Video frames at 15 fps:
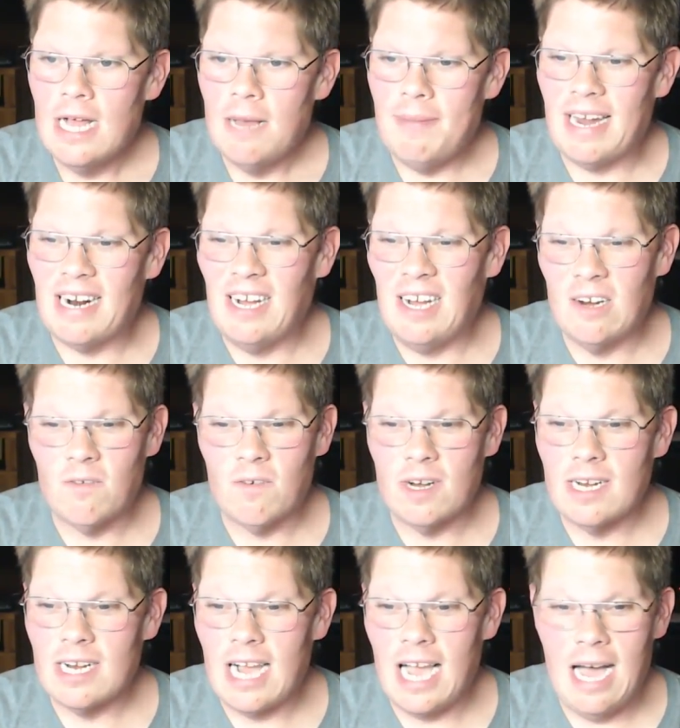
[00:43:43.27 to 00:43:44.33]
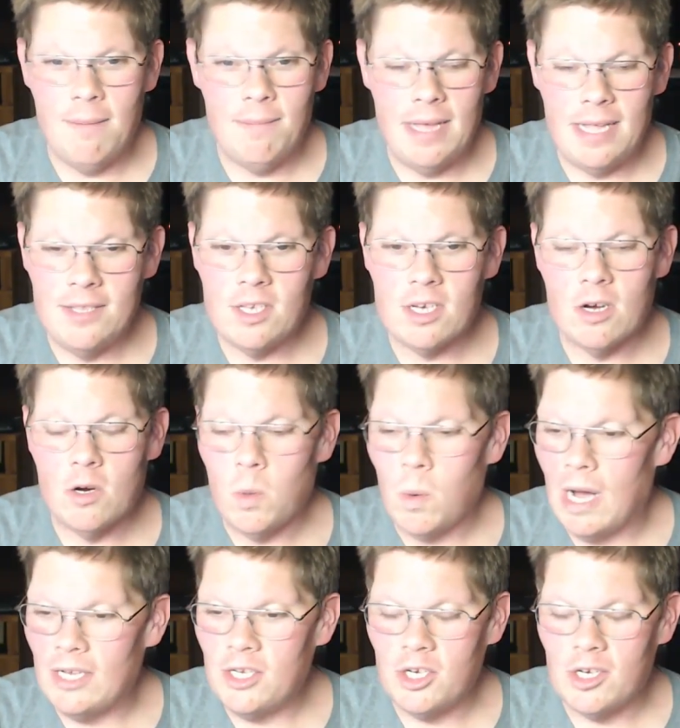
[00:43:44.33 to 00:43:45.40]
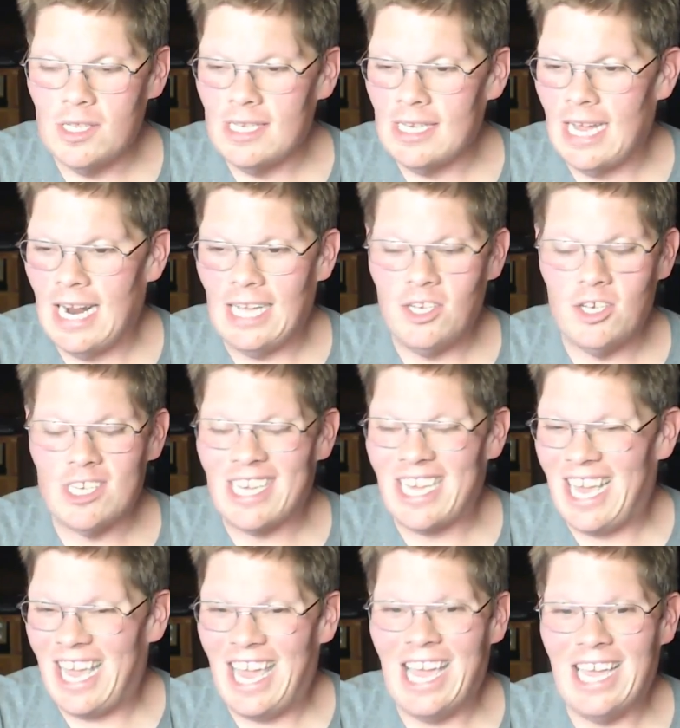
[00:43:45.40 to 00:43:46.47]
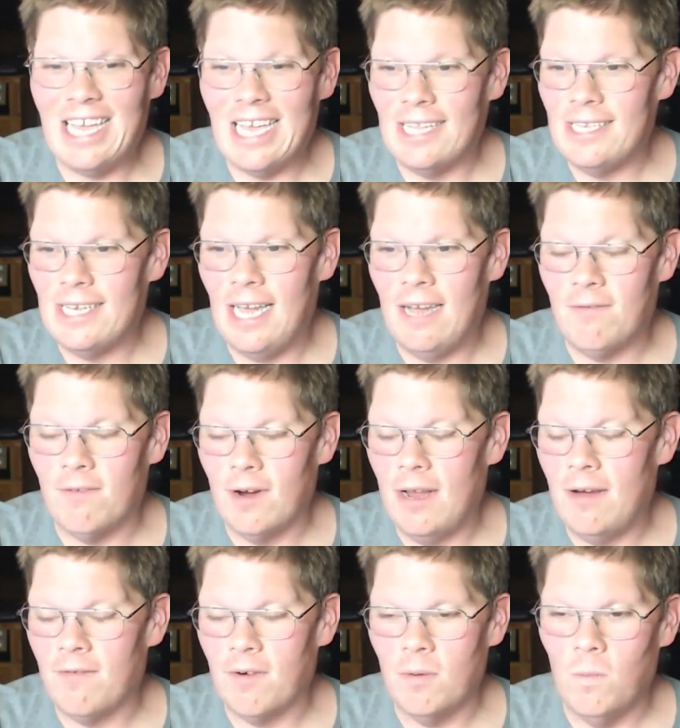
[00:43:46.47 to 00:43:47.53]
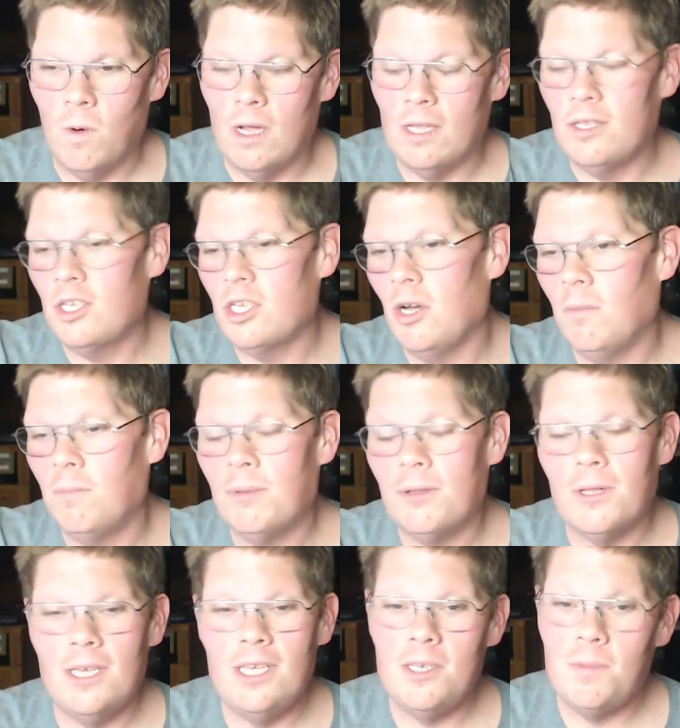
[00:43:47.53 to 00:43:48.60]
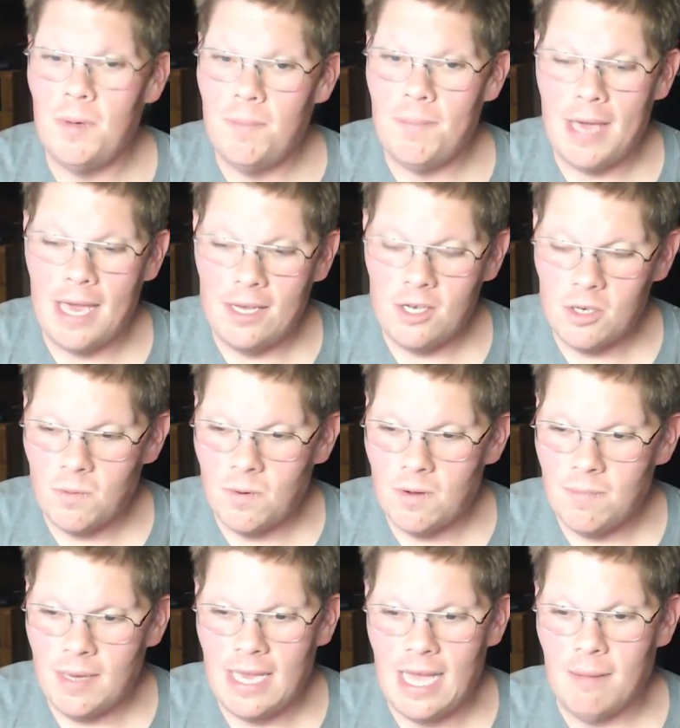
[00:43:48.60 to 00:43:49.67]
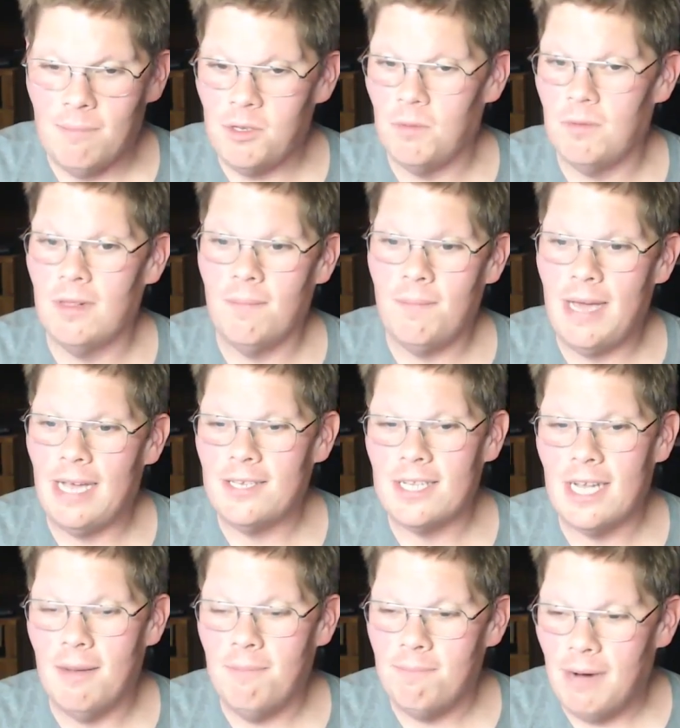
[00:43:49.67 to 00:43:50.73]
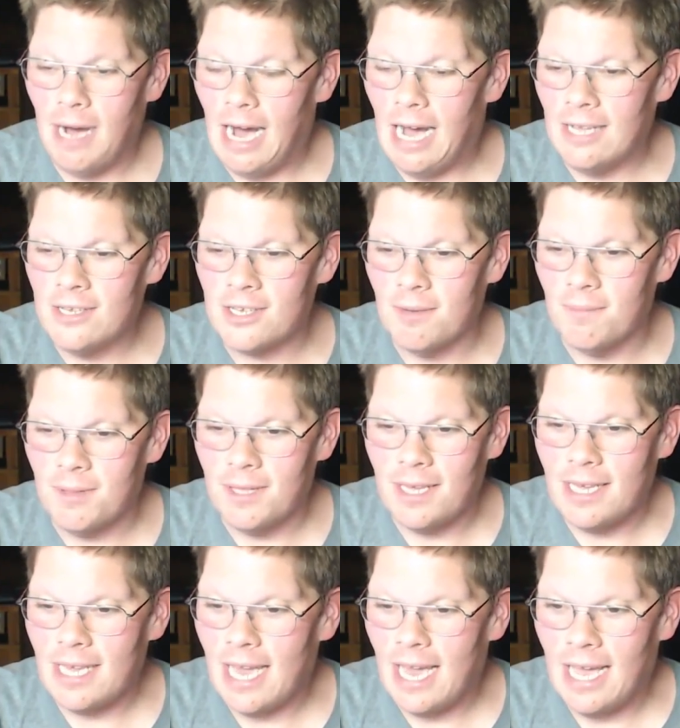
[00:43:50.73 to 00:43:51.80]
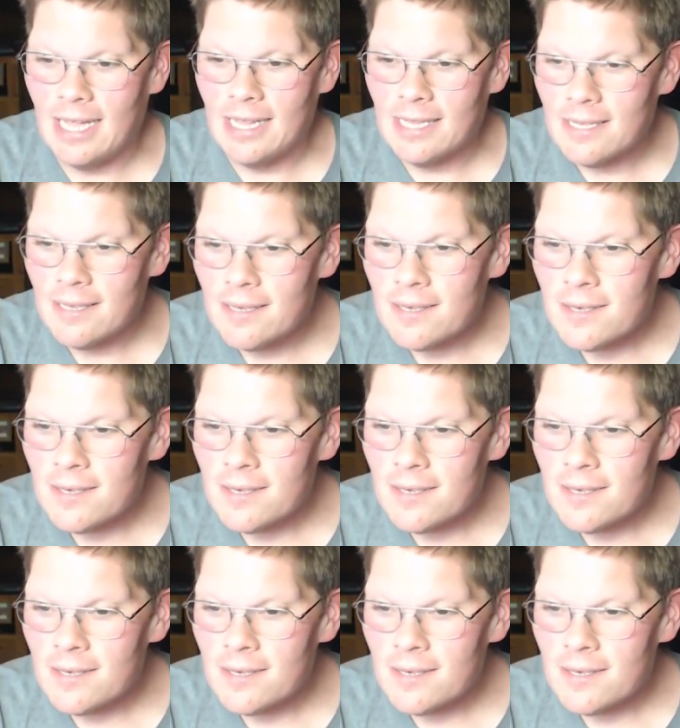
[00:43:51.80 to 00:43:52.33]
about 100 comments and questions, and I just can't get to every everyone. So please be patient with me. I'm doing the best I possibly can.